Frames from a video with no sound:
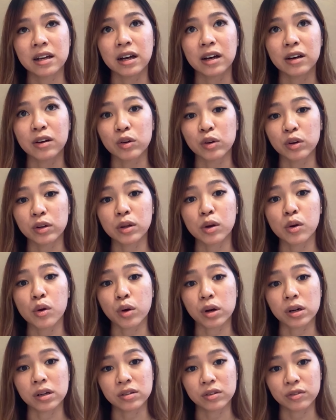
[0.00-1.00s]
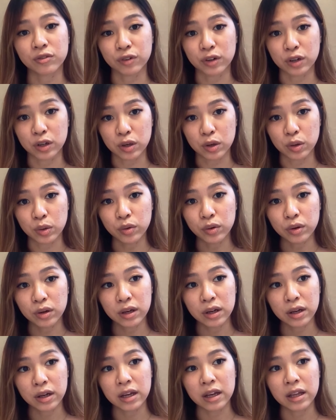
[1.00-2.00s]
a good course for you
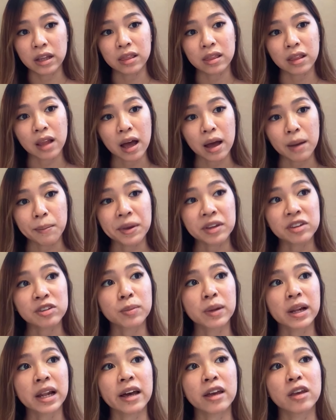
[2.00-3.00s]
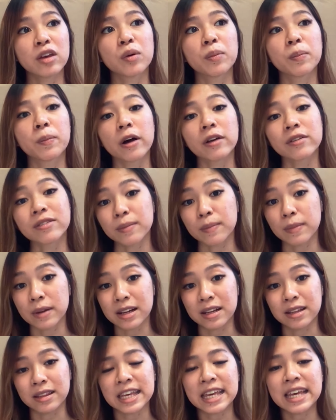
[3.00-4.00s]
na mas malaki yung
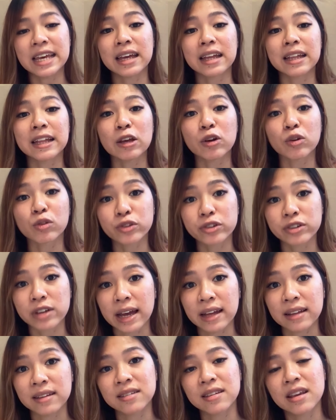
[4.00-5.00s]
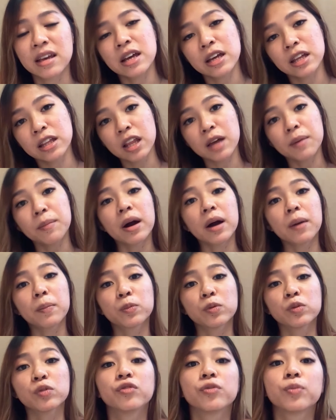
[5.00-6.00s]
possibility and yung chance na
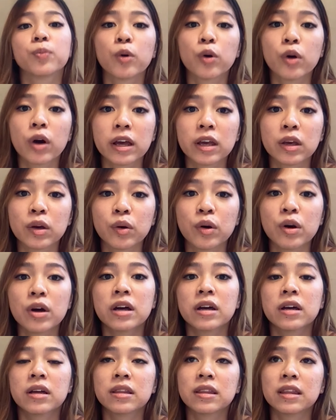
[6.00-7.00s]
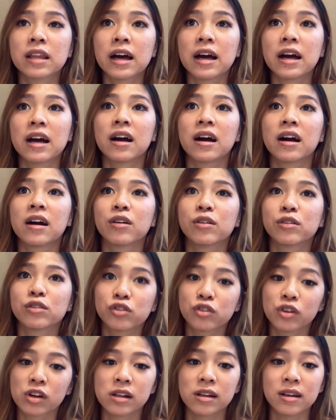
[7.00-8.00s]
ma-approve po kayo ng
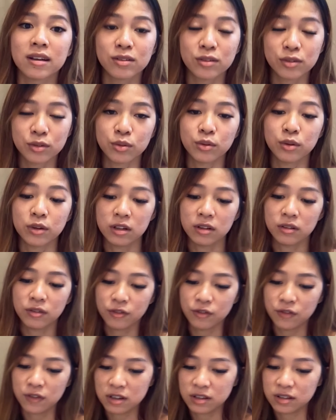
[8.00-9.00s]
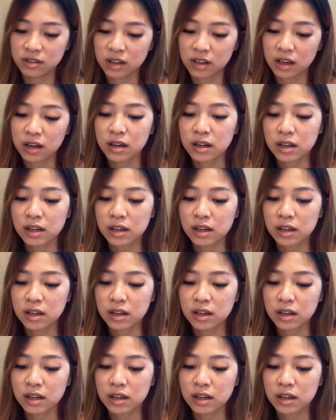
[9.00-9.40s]
Australian student visa.